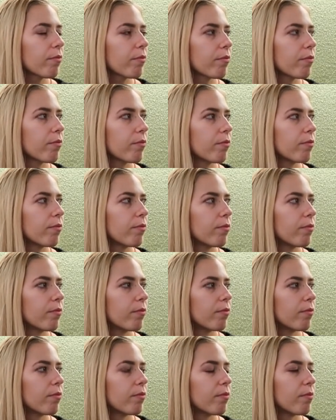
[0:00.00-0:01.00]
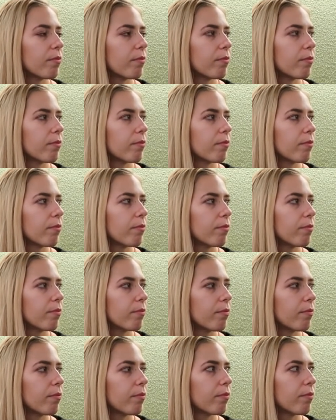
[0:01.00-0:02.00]

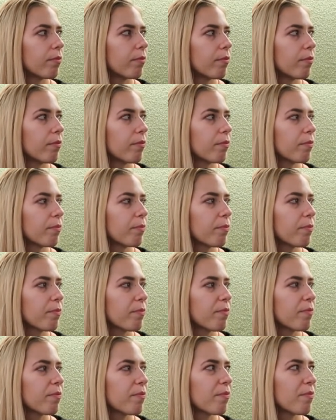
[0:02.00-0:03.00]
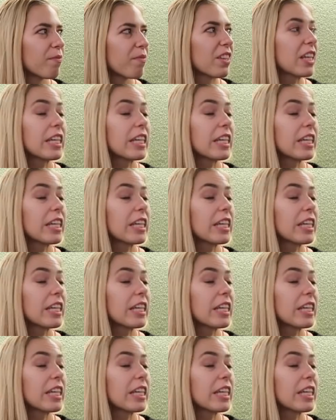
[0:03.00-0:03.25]
No words are spoken by the person on screen.